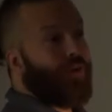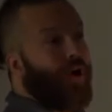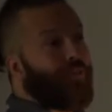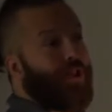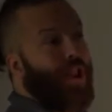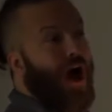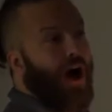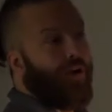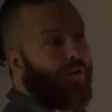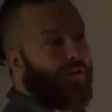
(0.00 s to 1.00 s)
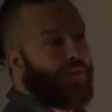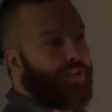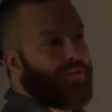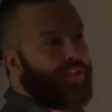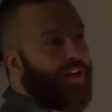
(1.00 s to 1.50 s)
more common now,
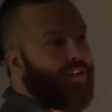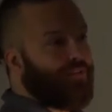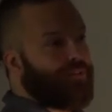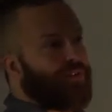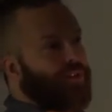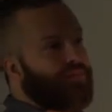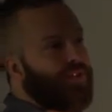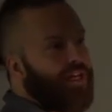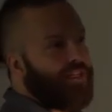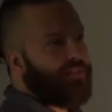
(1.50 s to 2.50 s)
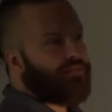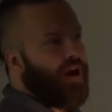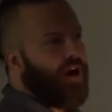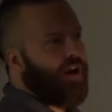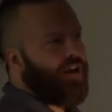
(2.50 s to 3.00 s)
but the idea was put in place
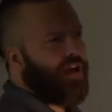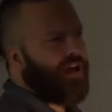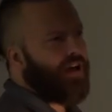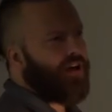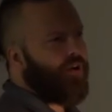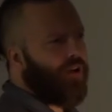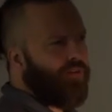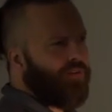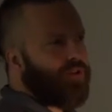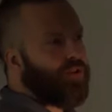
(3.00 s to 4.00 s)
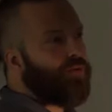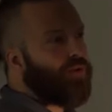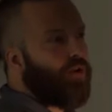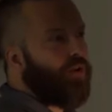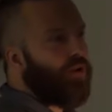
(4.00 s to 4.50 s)
by a uh, Hollywood
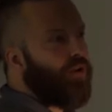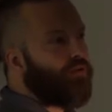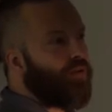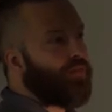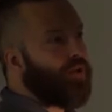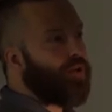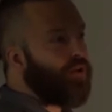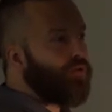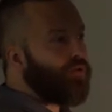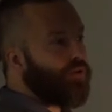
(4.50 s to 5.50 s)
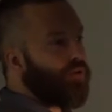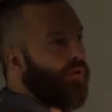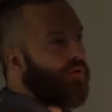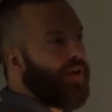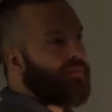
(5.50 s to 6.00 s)
studio called Rhythm and Hues
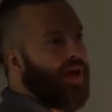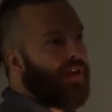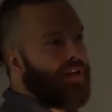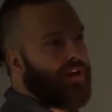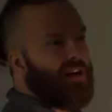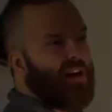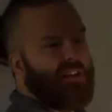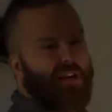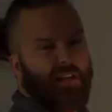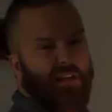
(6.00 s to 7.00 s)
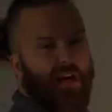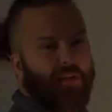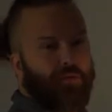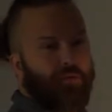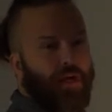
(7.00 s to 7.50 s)
already back in
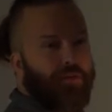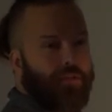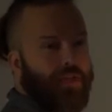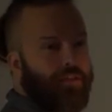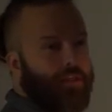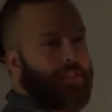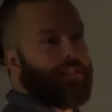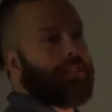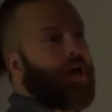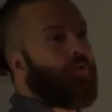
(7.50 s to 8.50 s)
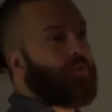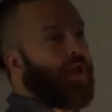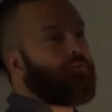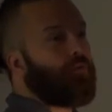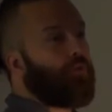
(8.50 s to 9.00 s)
1999-2000 that this is how
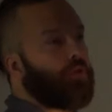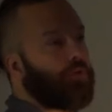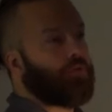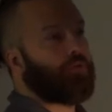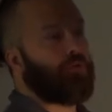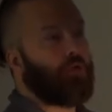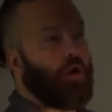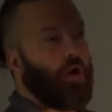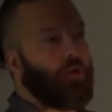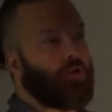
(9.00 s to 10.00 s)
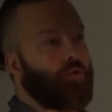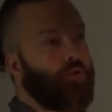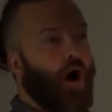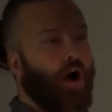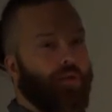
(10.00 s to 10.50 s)
they would want to do
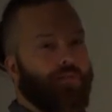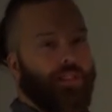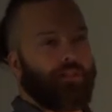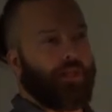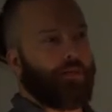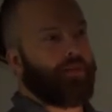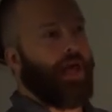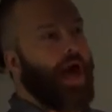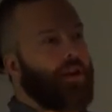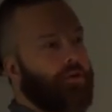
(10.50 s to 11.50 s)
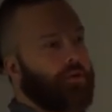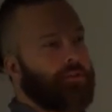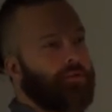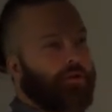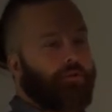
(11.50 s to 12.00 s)
high bit and
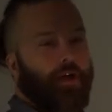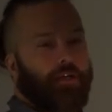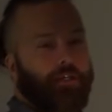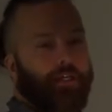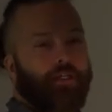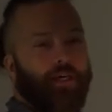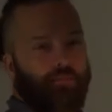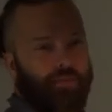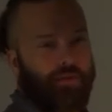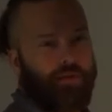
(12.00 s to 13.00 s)
non-destructive editing in GIMP.